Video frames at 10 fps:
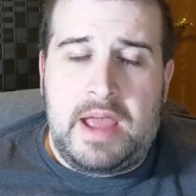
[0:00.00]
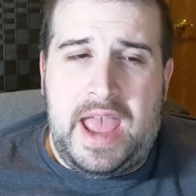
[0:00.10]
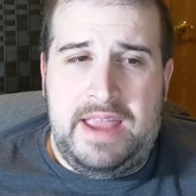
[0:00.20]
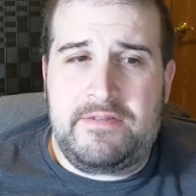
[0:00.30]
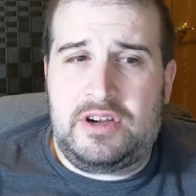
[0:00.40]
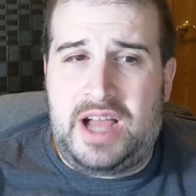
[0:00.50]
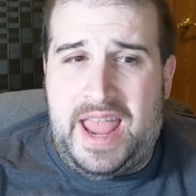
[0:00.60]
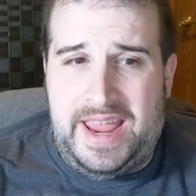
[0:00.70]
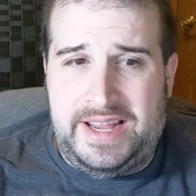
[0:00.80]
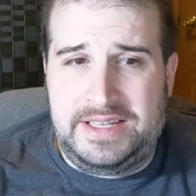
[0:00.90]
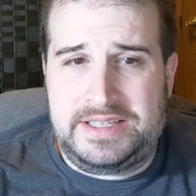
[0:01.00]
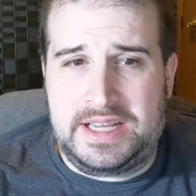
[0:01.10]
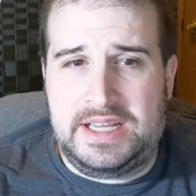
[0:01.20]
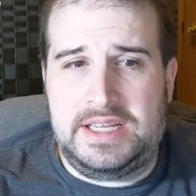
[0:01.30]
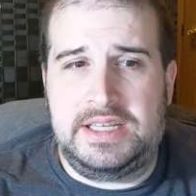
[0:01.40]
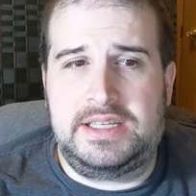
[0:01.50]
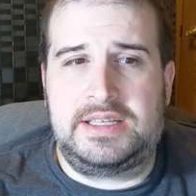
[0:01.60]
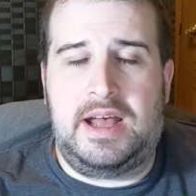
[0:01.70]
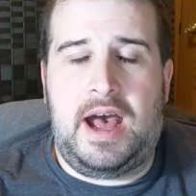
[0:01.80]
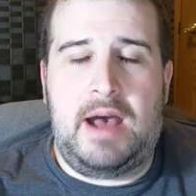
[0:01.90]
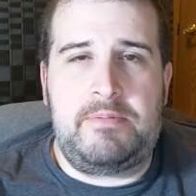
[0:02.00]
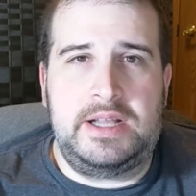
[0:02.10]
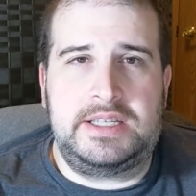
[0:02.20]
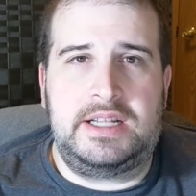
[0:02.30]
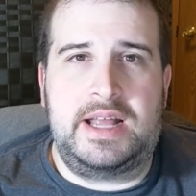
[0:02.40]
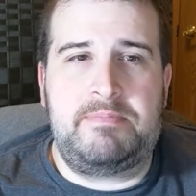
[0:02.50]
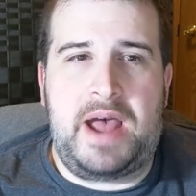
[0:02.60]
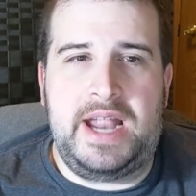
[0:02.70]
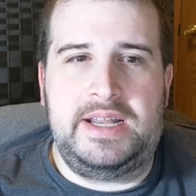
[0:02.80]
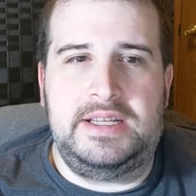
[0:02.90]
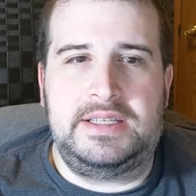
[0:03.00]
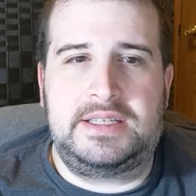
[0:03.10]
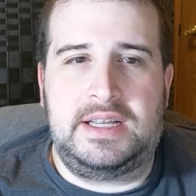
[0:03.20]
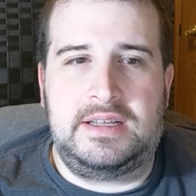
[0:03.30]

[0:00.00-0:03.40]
Avril Haines is President-elect Biden's